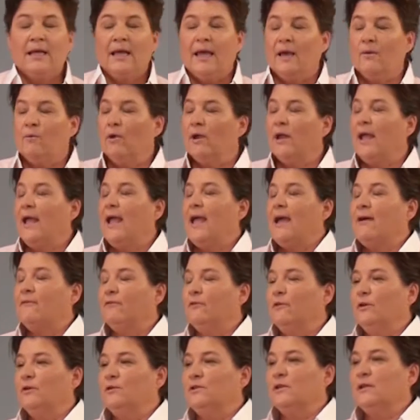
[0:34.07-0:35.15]
And what I have
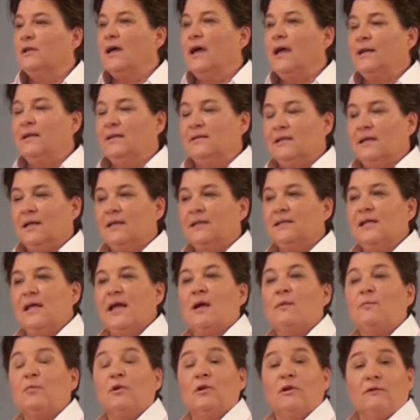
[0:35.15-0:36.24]
for you tonight is an
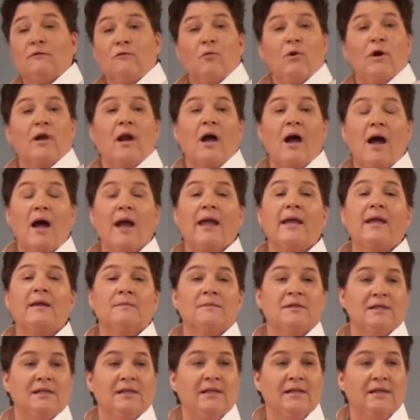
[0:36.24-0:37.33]
example of what I am
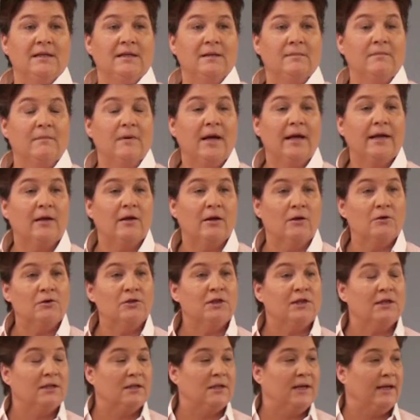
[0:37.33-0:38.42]
seeing in my
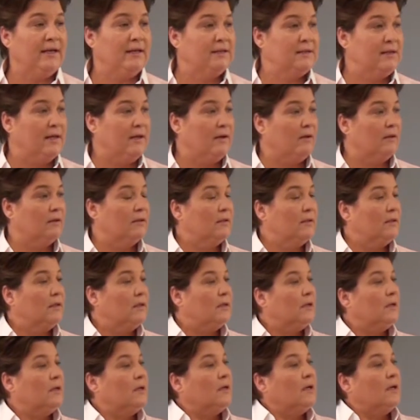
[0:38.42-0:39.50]
coaching clientele
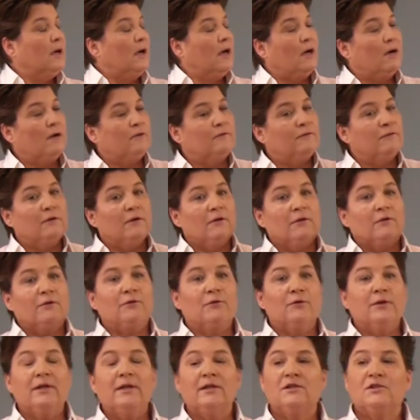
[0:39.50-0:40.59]
of
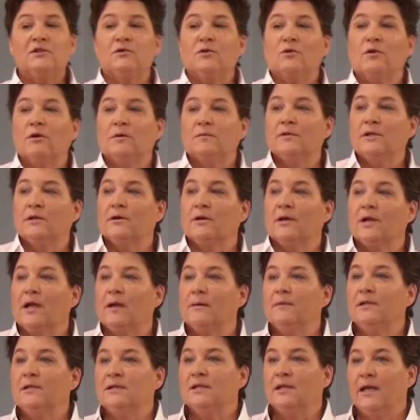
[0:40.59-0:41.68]
3 storms that are
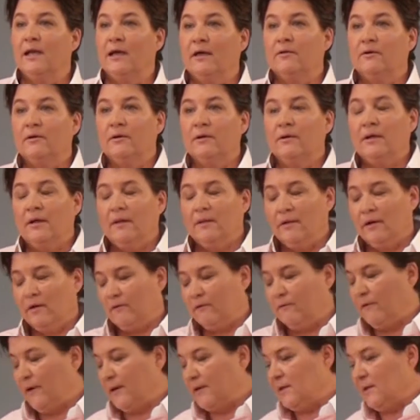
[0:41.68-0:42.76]
coming together that are
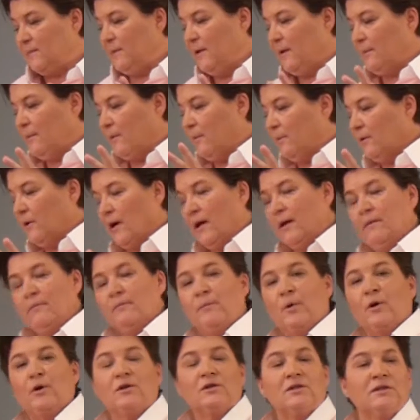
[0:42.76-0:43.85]
affecting people
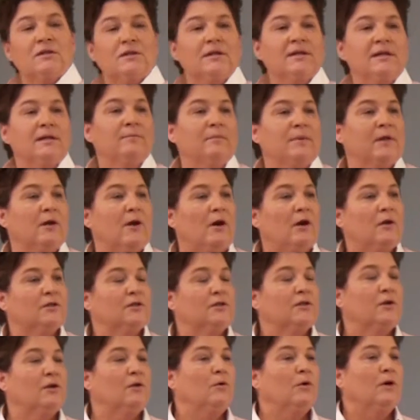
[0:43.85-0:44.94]
not personally but
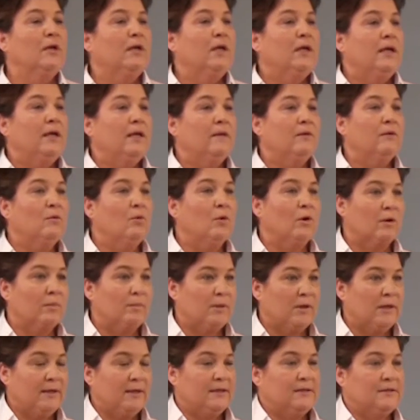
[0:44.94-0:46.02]
also in the
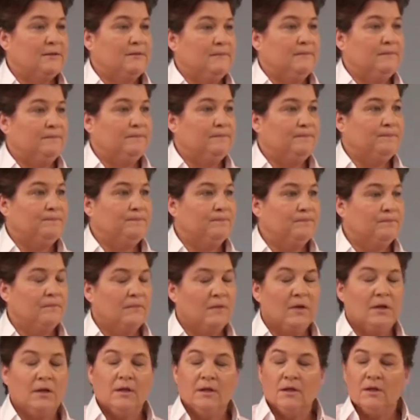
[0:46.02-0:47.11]
workplace.
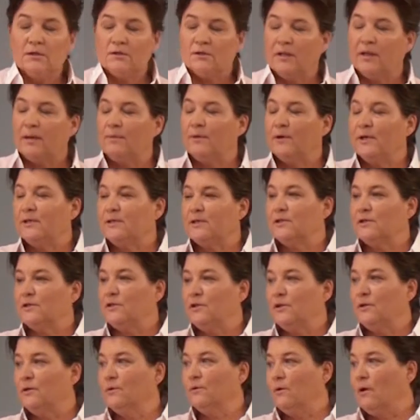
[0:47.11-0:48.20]
So that brings us
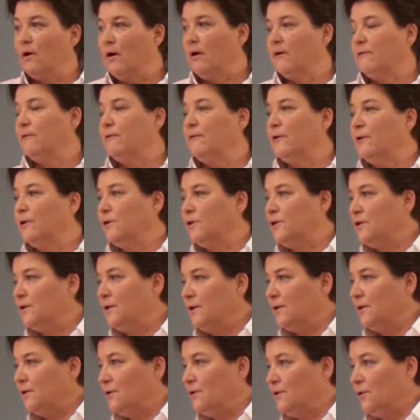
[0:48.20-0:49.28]
to our
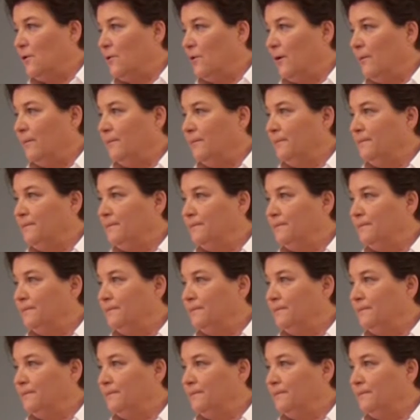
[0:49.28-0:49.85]
first storm.